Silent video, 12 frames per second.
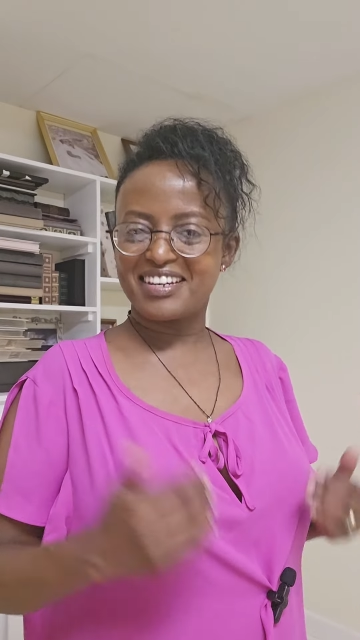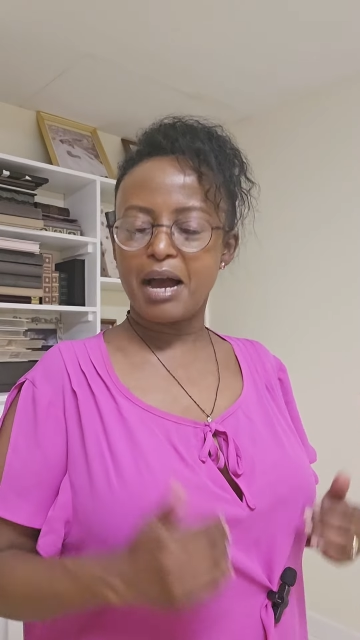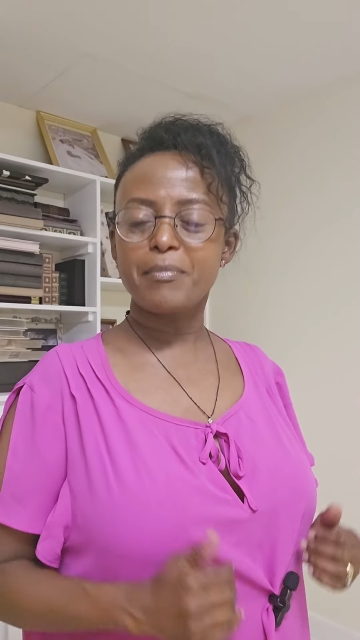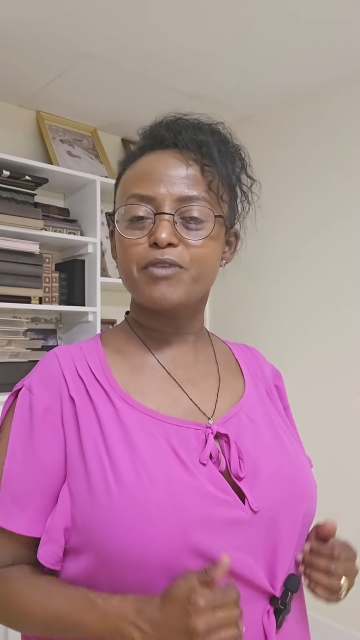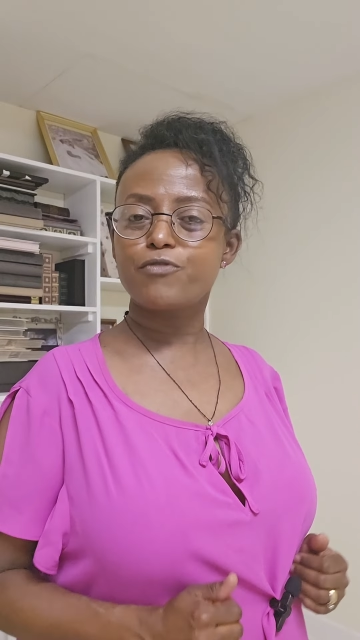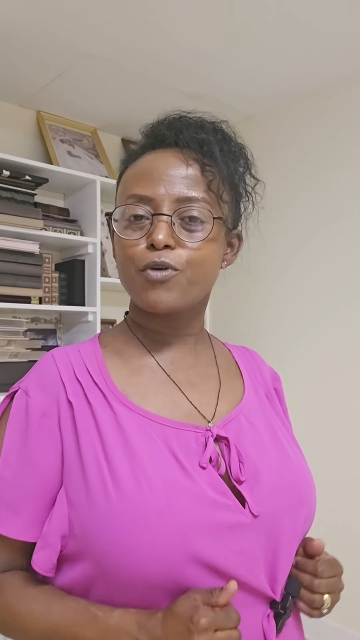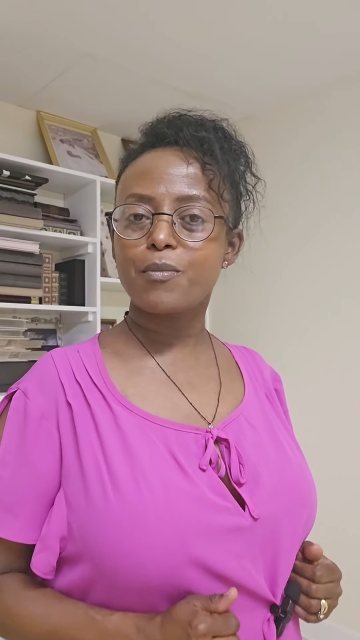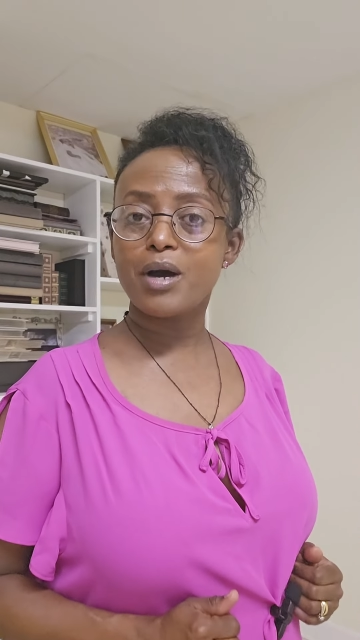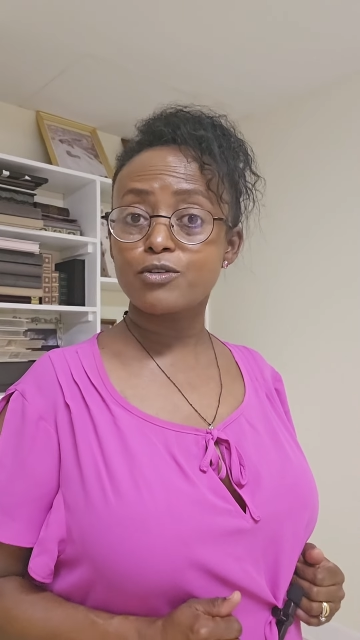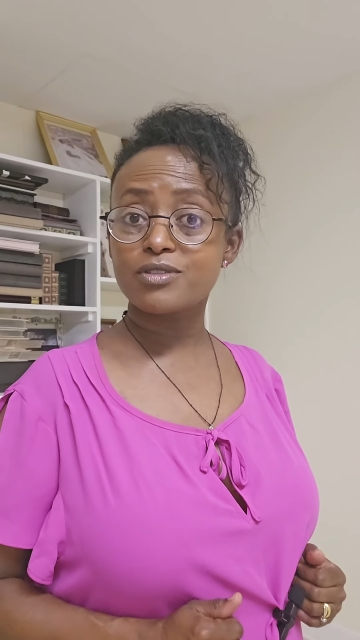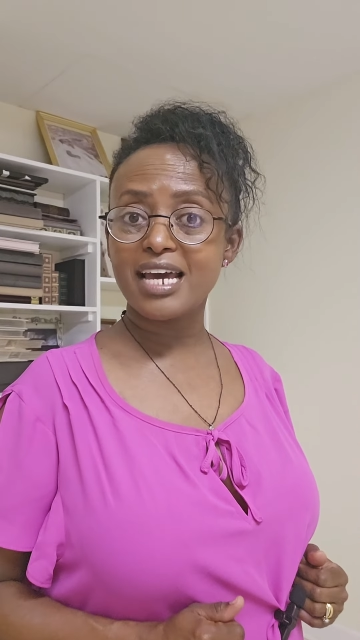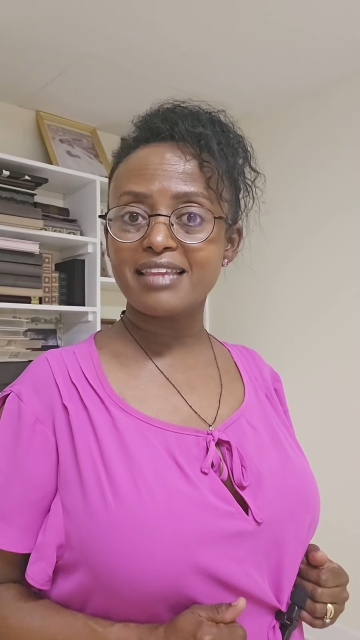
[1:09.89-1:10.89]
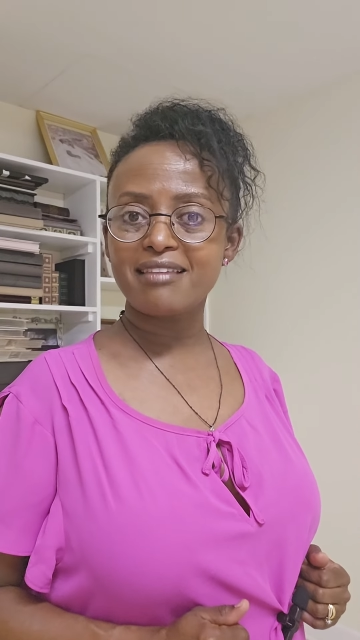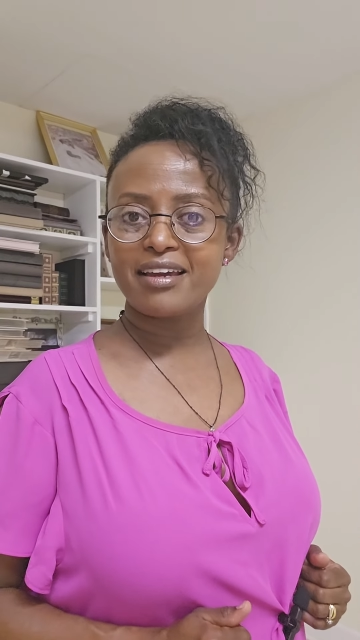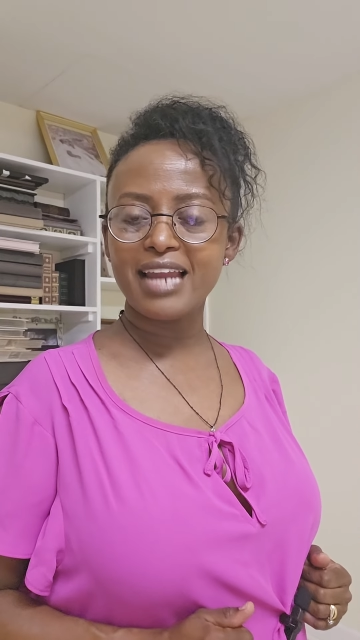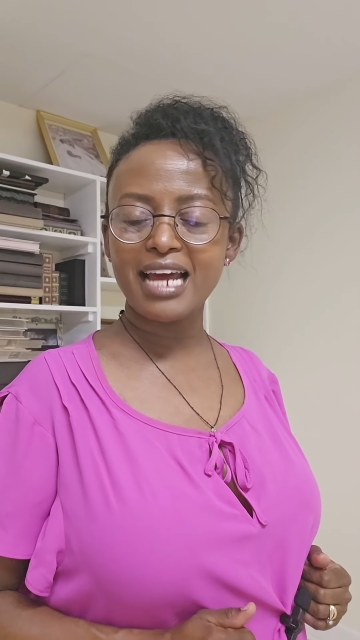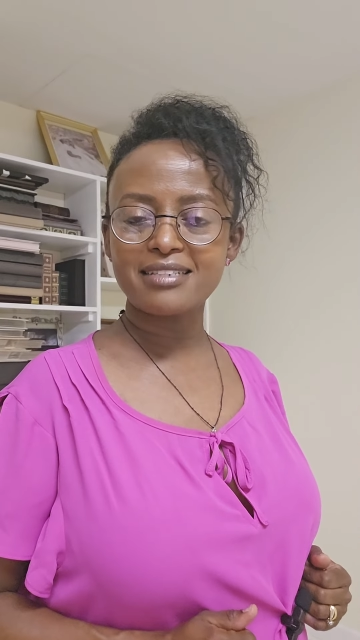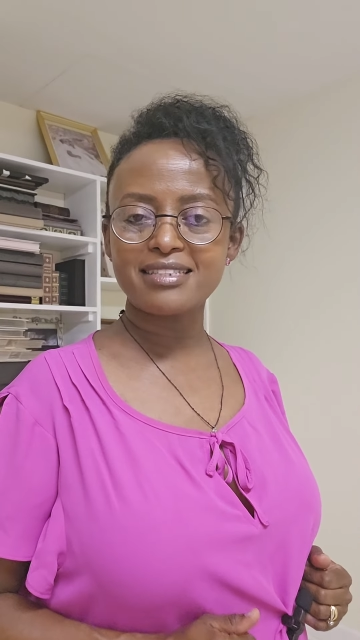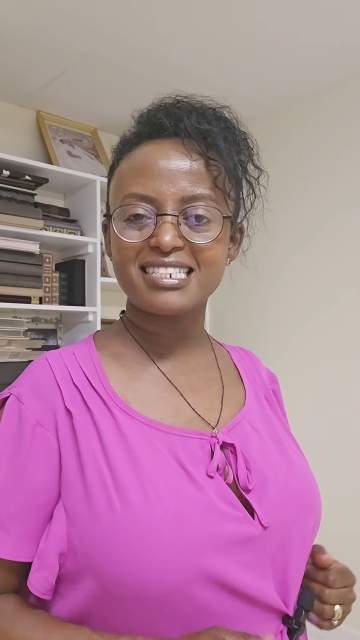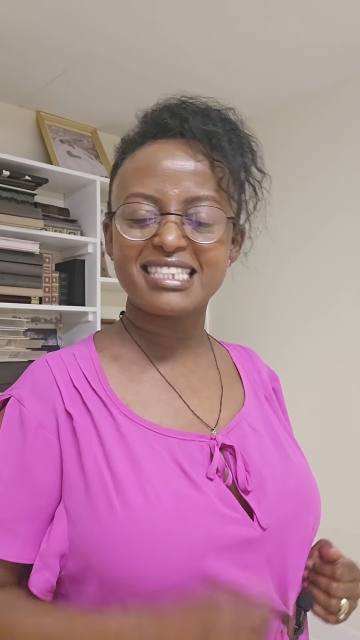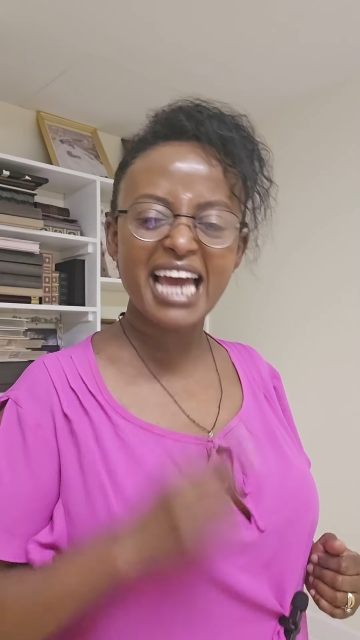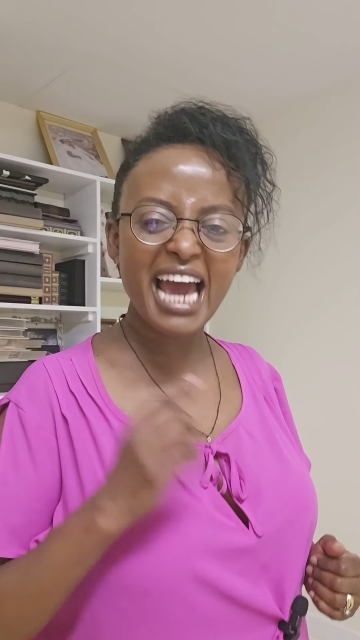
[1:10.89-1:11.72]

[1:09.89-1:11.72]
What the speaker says: coming from outside the United States.